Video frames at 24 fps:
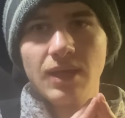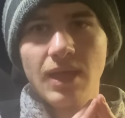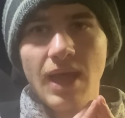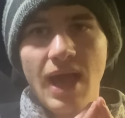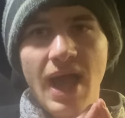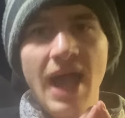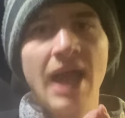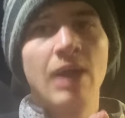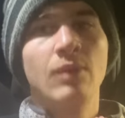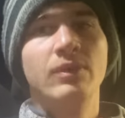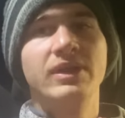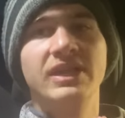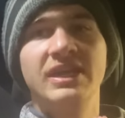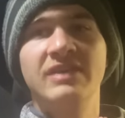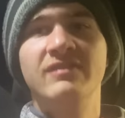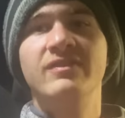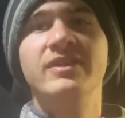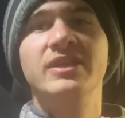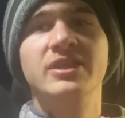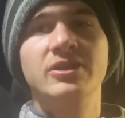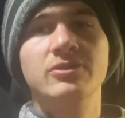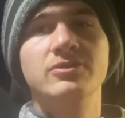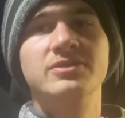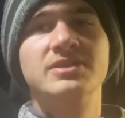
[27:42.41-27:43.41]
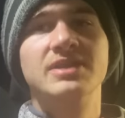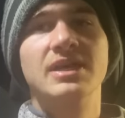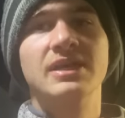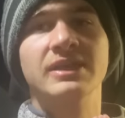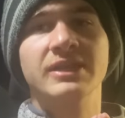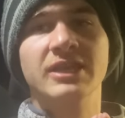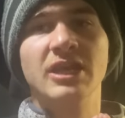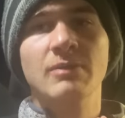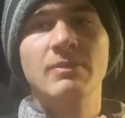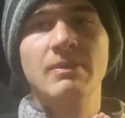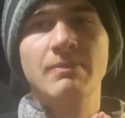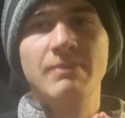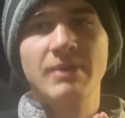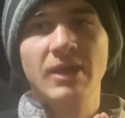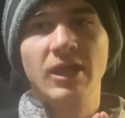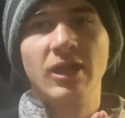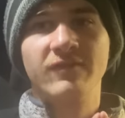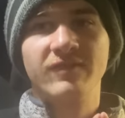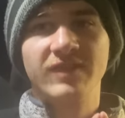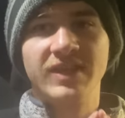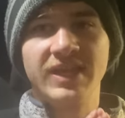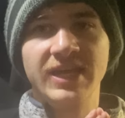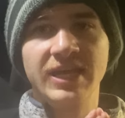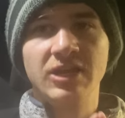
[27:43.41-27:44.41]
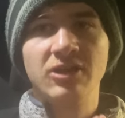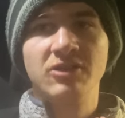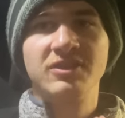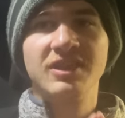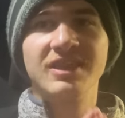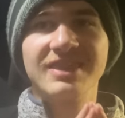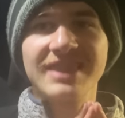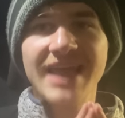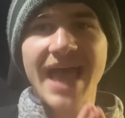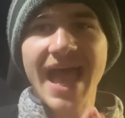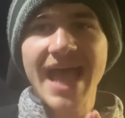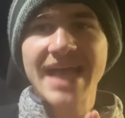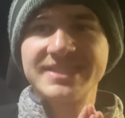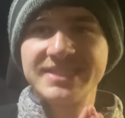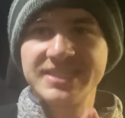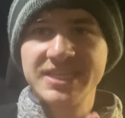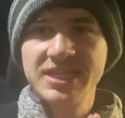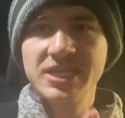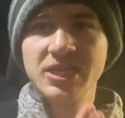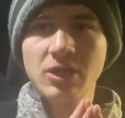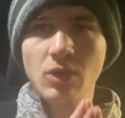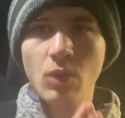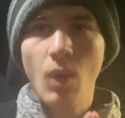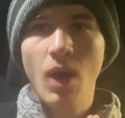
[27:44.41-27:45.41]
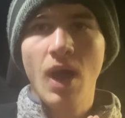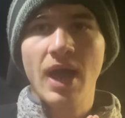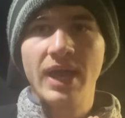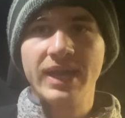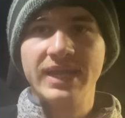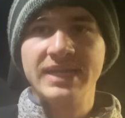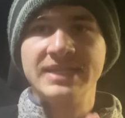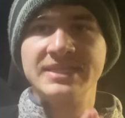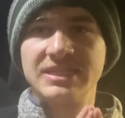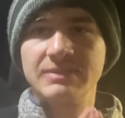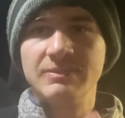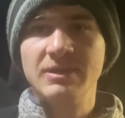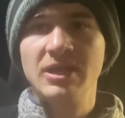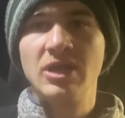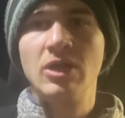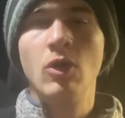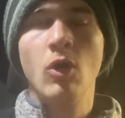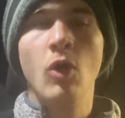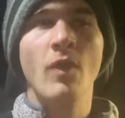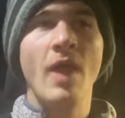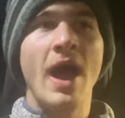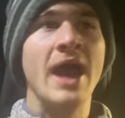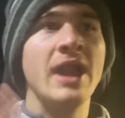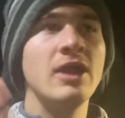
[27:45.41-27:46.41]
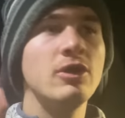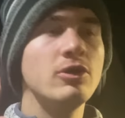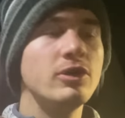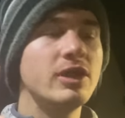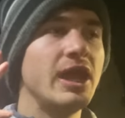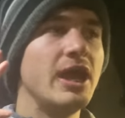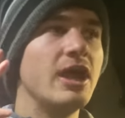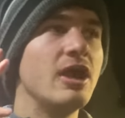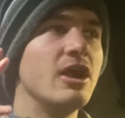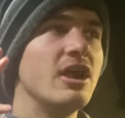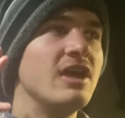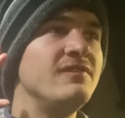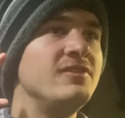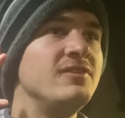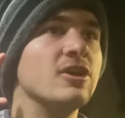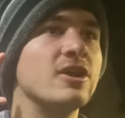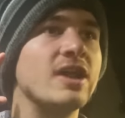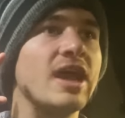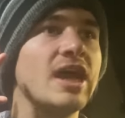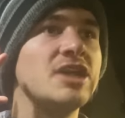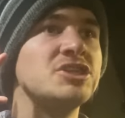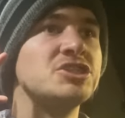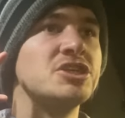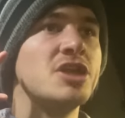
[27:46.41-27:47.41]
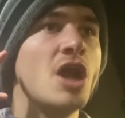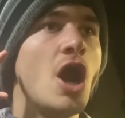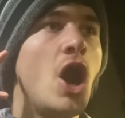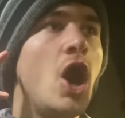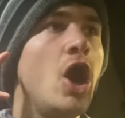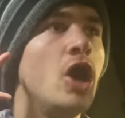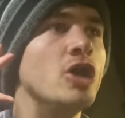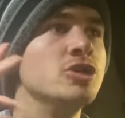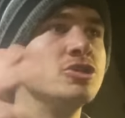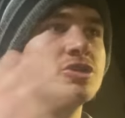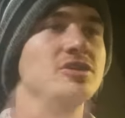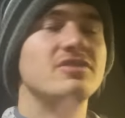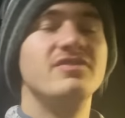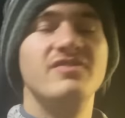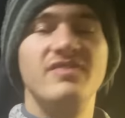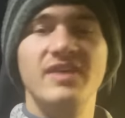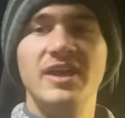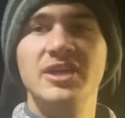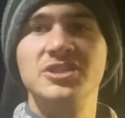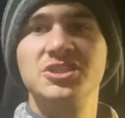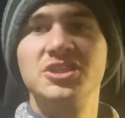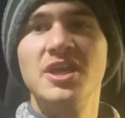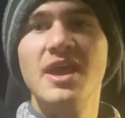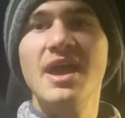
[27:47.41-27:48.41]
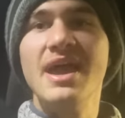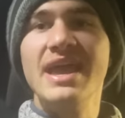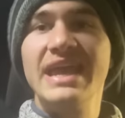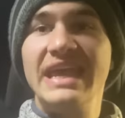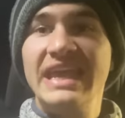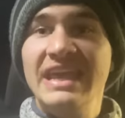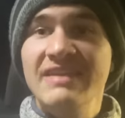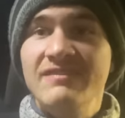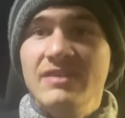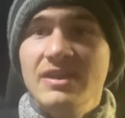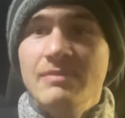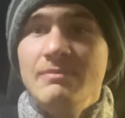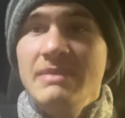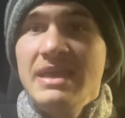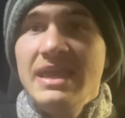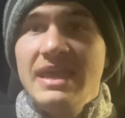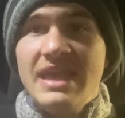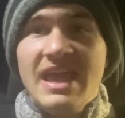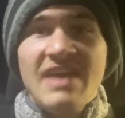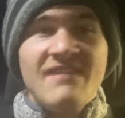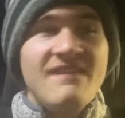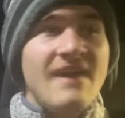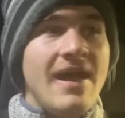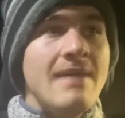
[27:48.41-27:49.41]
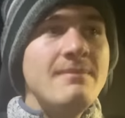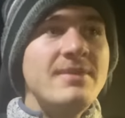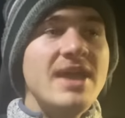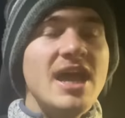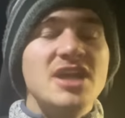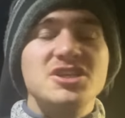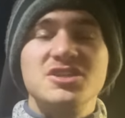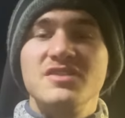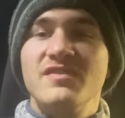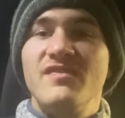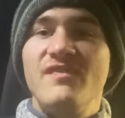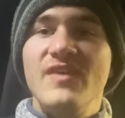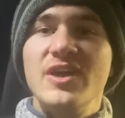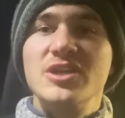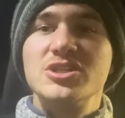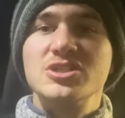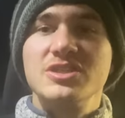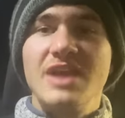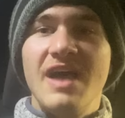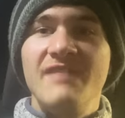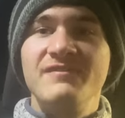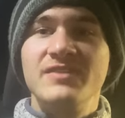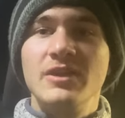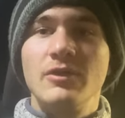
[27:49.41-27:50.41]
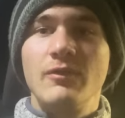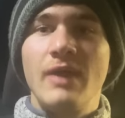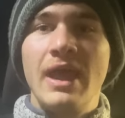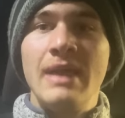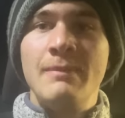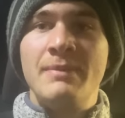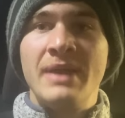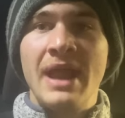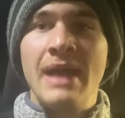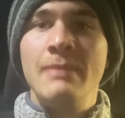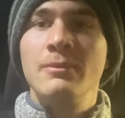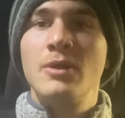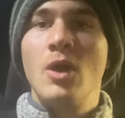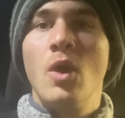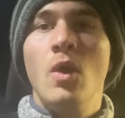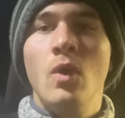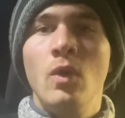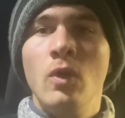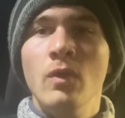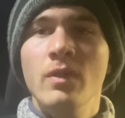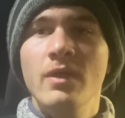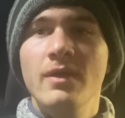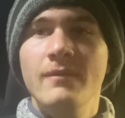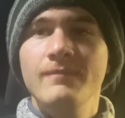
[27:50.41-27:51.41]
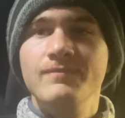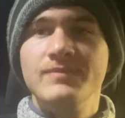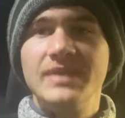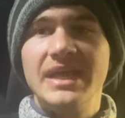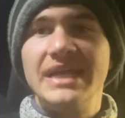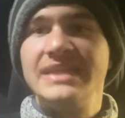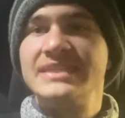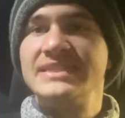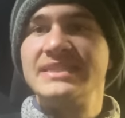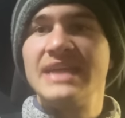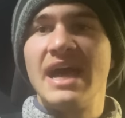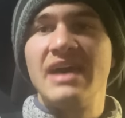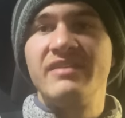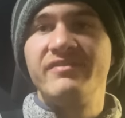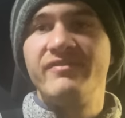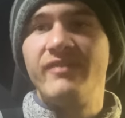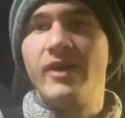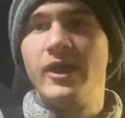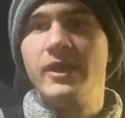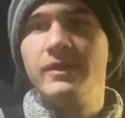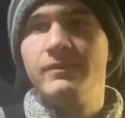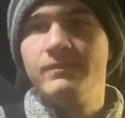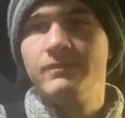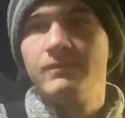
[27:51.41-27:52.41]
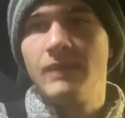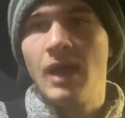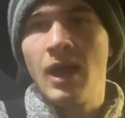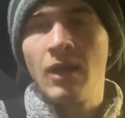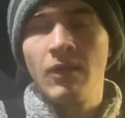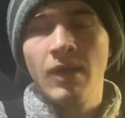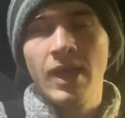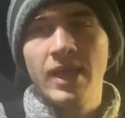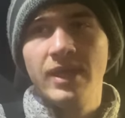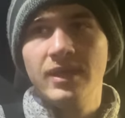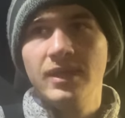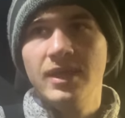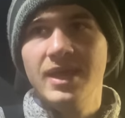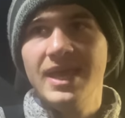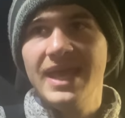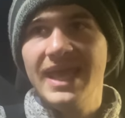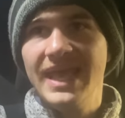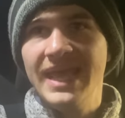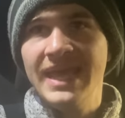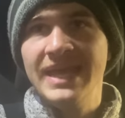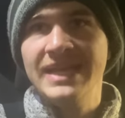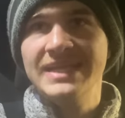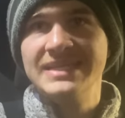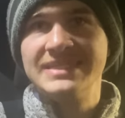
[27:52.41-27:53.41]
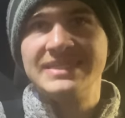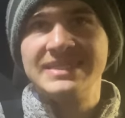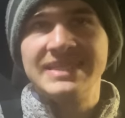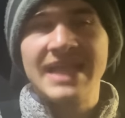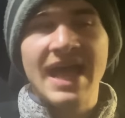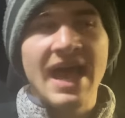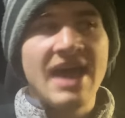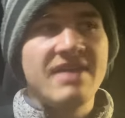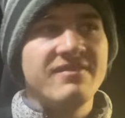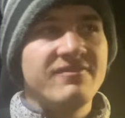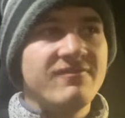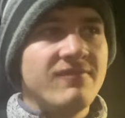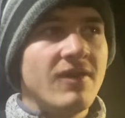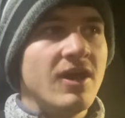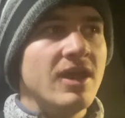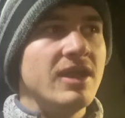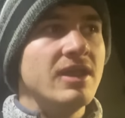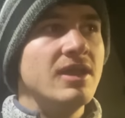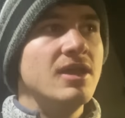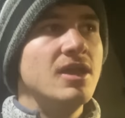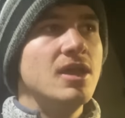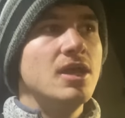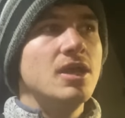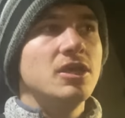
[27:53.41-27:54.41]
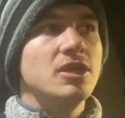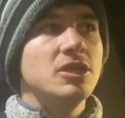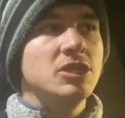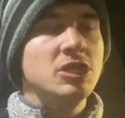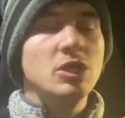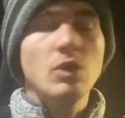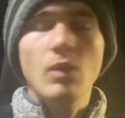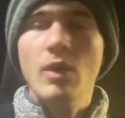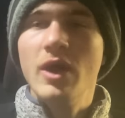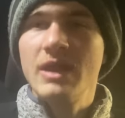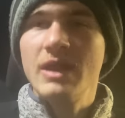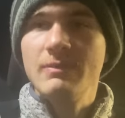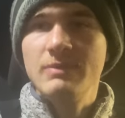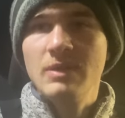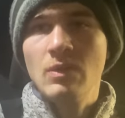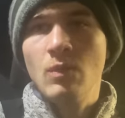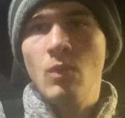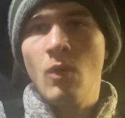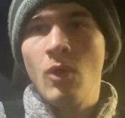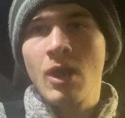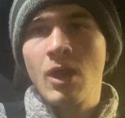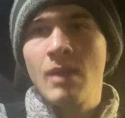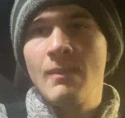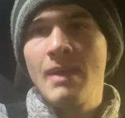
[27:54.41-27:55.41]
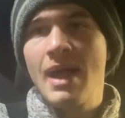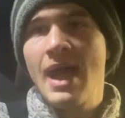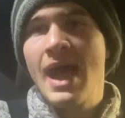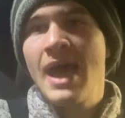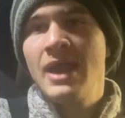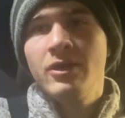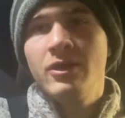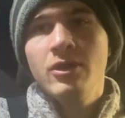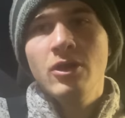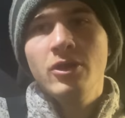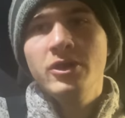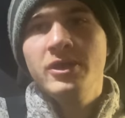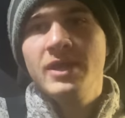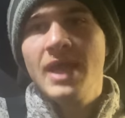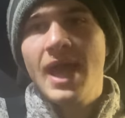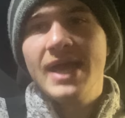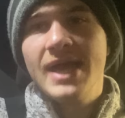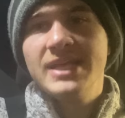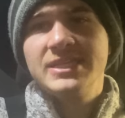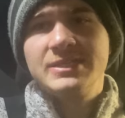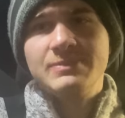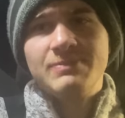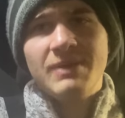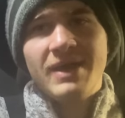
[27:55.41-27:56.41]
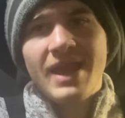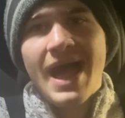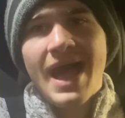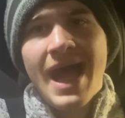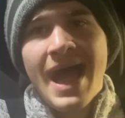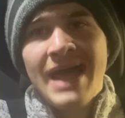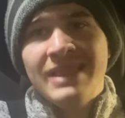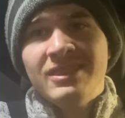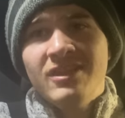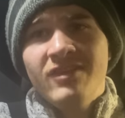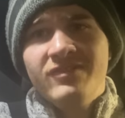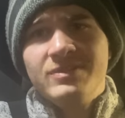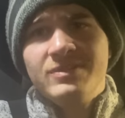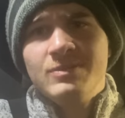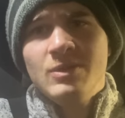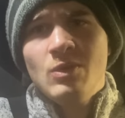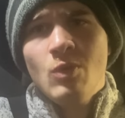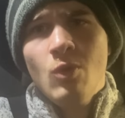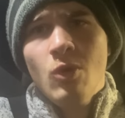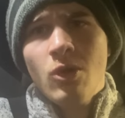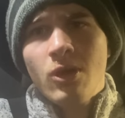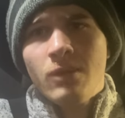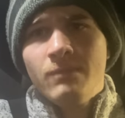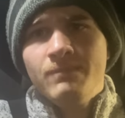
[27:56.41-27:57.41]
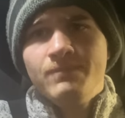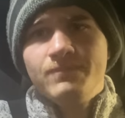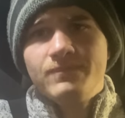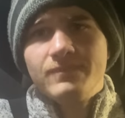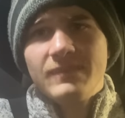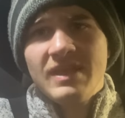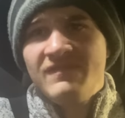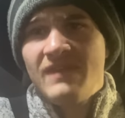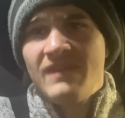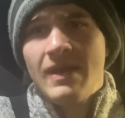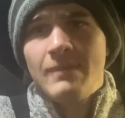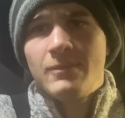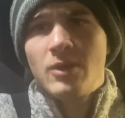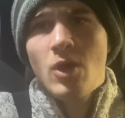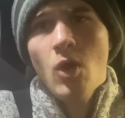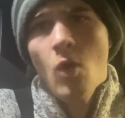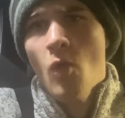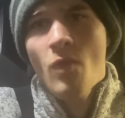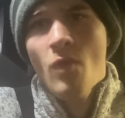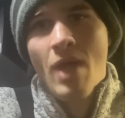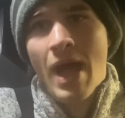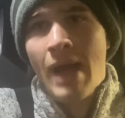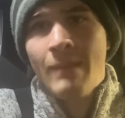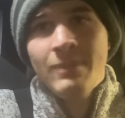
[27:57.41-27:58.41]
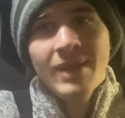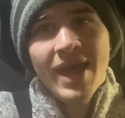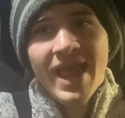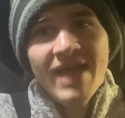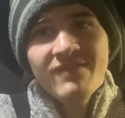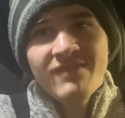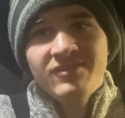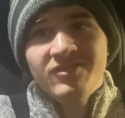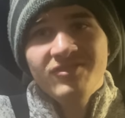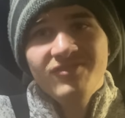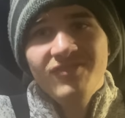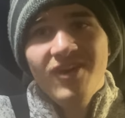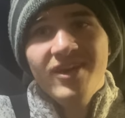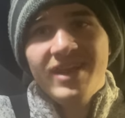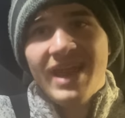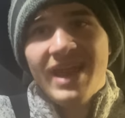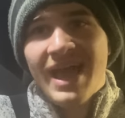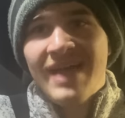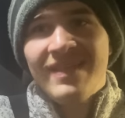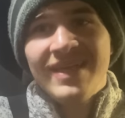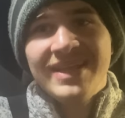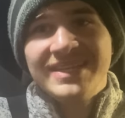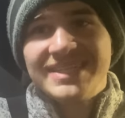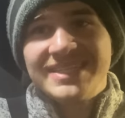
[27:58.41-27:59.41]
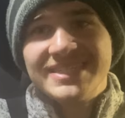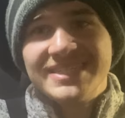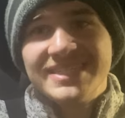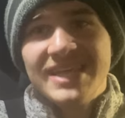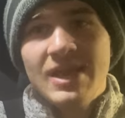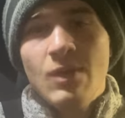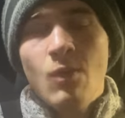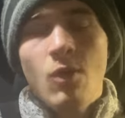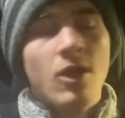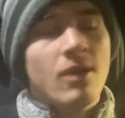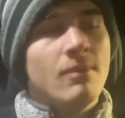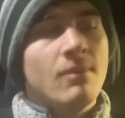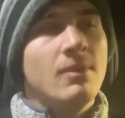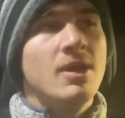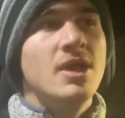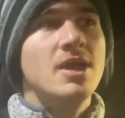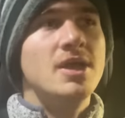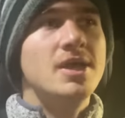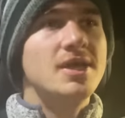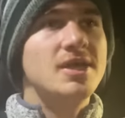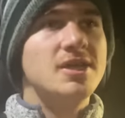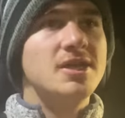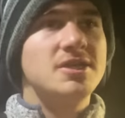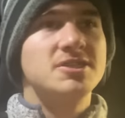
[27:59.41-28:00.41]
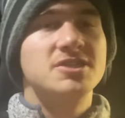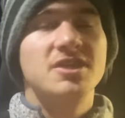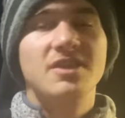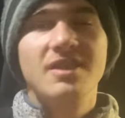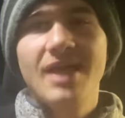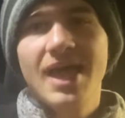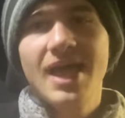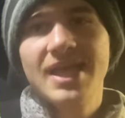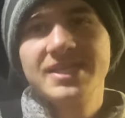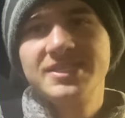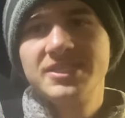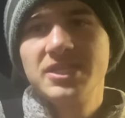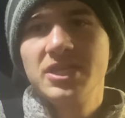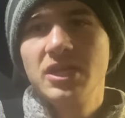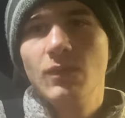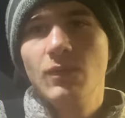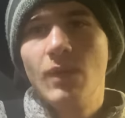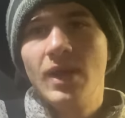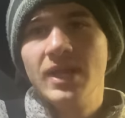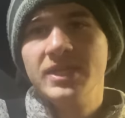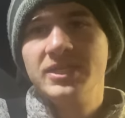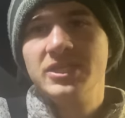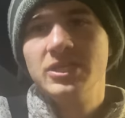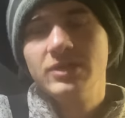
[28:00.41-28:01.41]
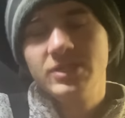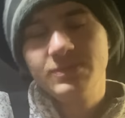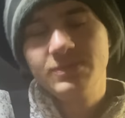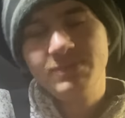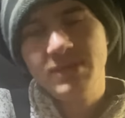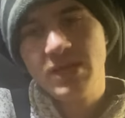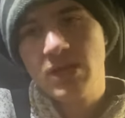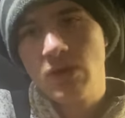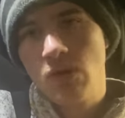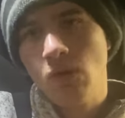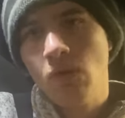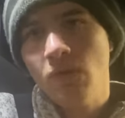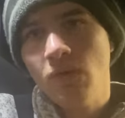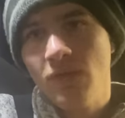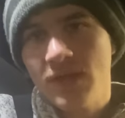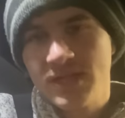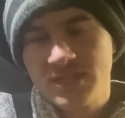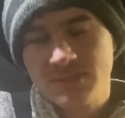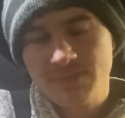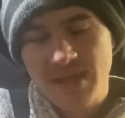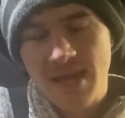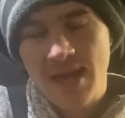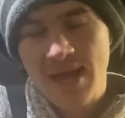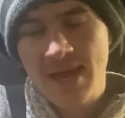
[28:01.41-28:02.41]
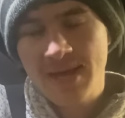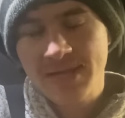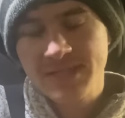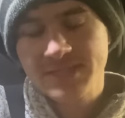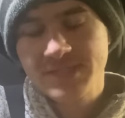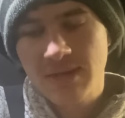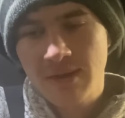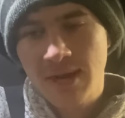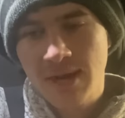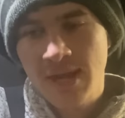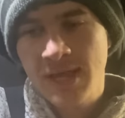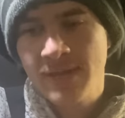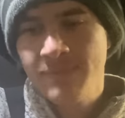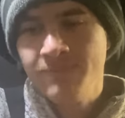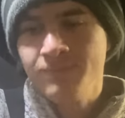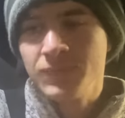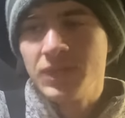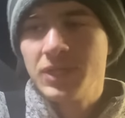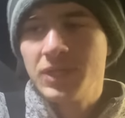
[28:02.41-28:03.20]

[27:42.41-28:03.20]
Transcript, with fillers: I would even use a little bit bigger of a heater. The last thing you want is to be cold. I don't care if you're catching 100 fish, even me, if I'm catching fish left and right, but I'm cold, it's not fun, all right? It is not fun. You wanna be warm. I don't know you guys, but I love to be warm. If I'm cold, I'm not having fun. I like to stay warm. So the last thing you wanna do is be cold, let's be honest, all right?